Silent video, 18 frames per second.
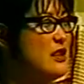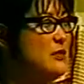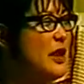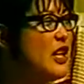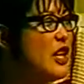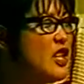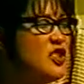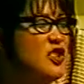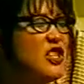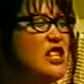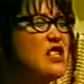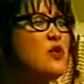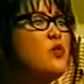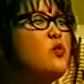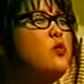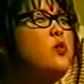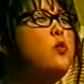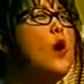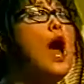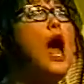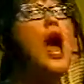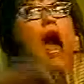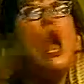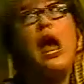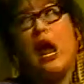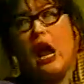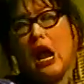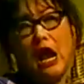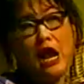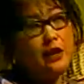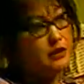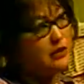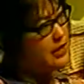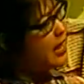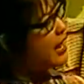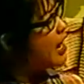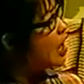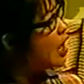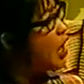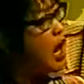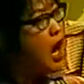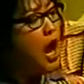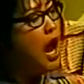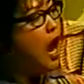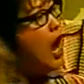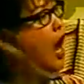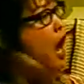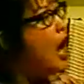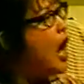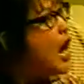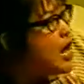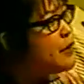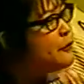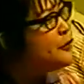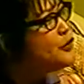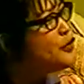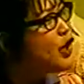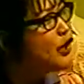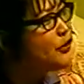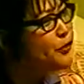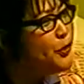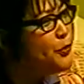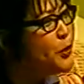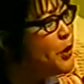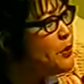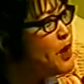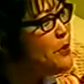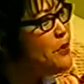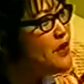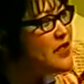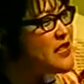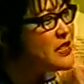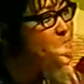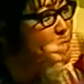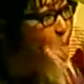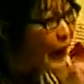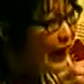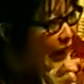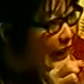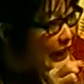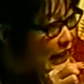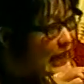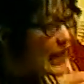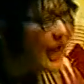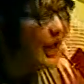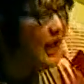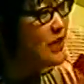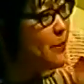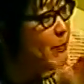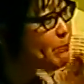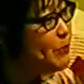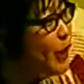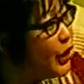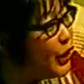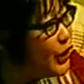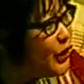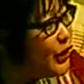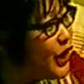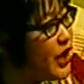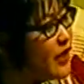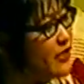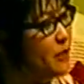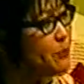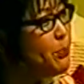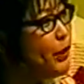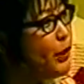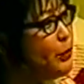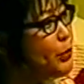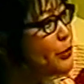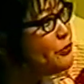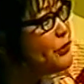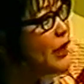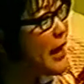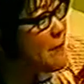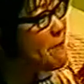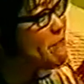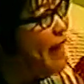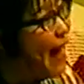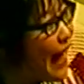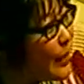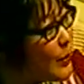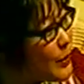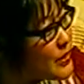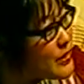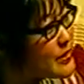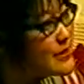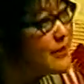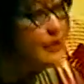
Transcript: Because she's way out there. I ever thought if you put my mother's brain in a bird, the bird would fly backwards.